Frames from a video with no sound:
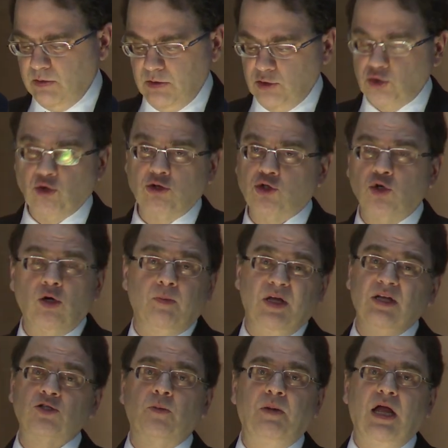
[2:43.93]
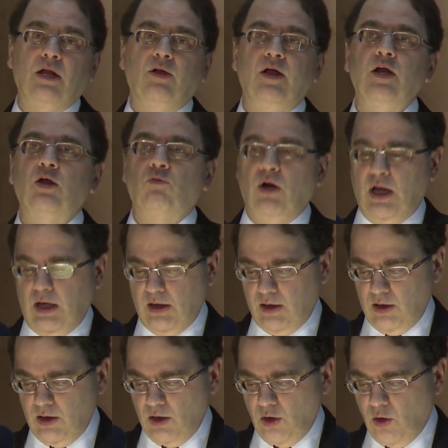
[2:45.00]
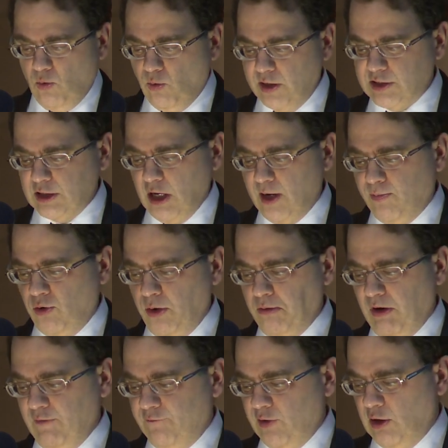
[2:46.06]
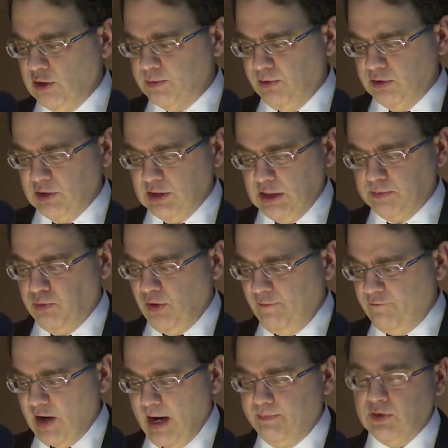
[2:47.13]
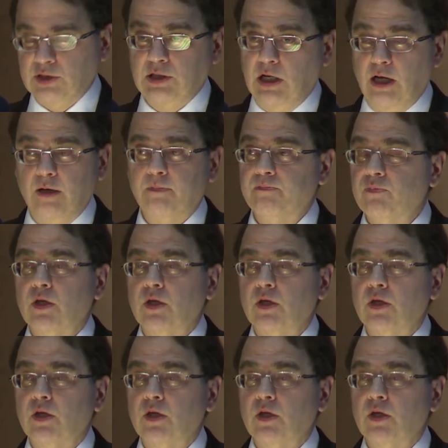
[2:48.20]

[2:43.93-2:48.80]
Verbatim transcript: the short-term interbank lending rate, once the unemployment rate falls below six point five percent.